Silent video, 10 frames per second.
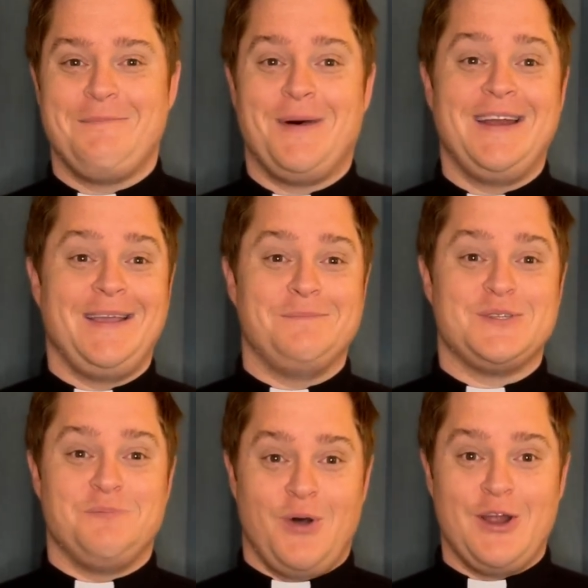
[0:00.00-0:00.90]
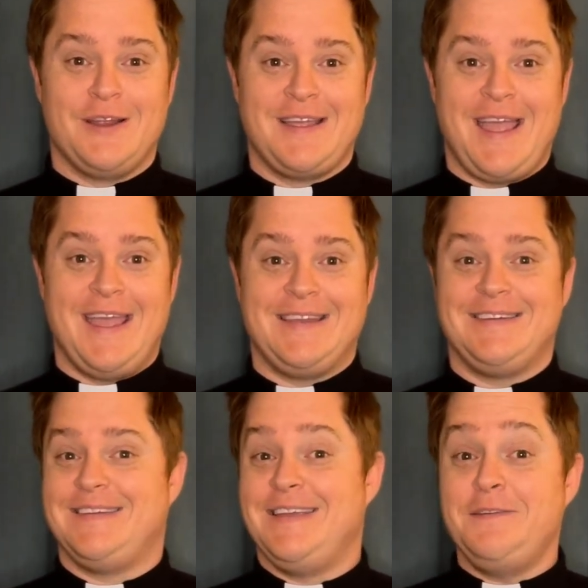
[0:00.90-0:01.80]
my name's Mark,
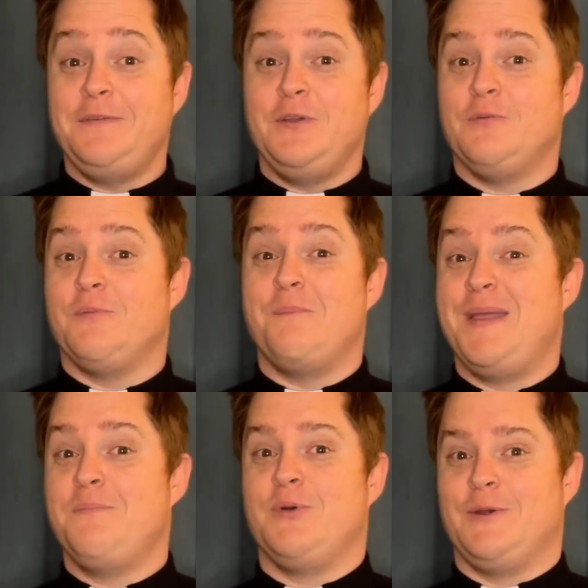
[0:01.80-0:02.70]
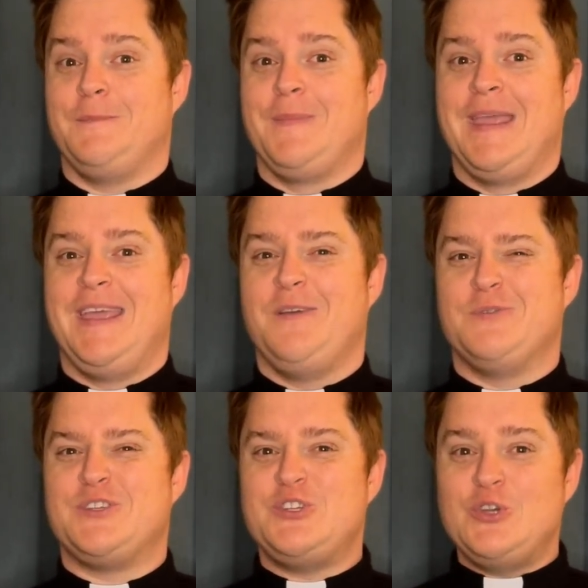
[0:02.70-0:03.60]
and if you remember, it
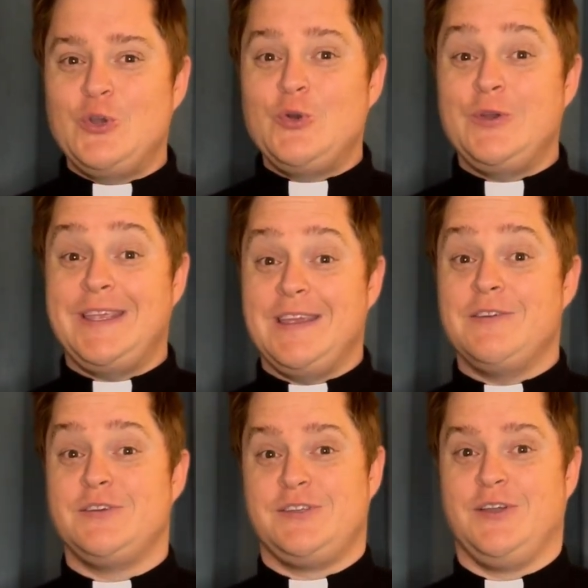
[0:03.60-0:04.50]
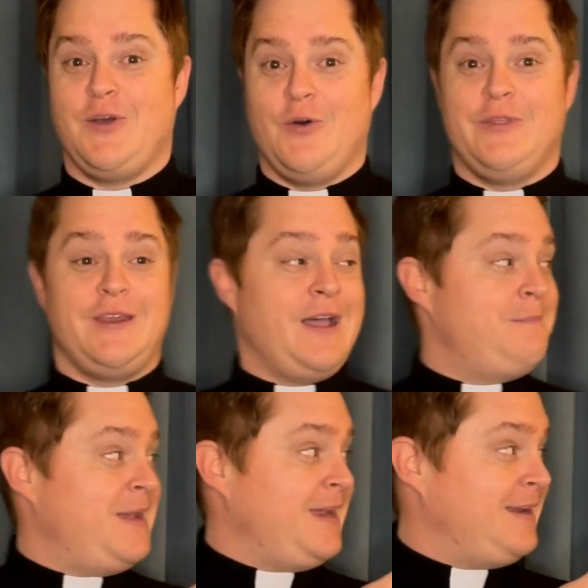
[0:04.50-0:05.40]
was two years ago that I
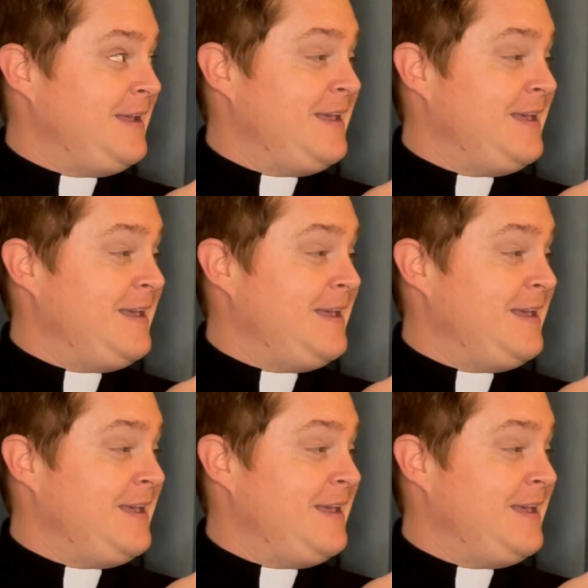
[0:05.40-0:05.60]
made